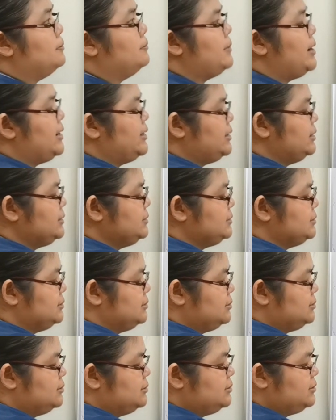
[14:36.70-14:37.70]

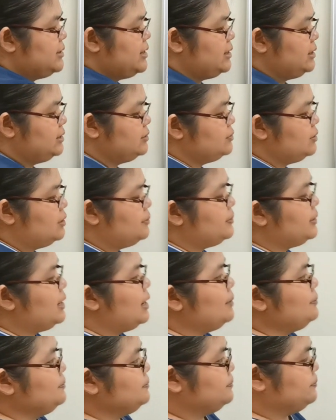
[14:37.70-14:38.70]
Minus, then this one will
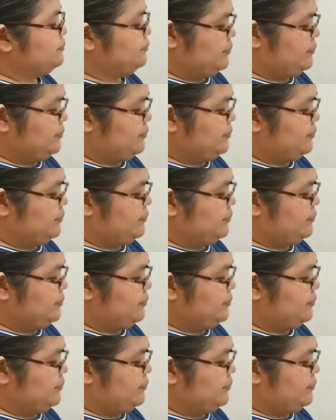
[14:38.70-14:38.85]
become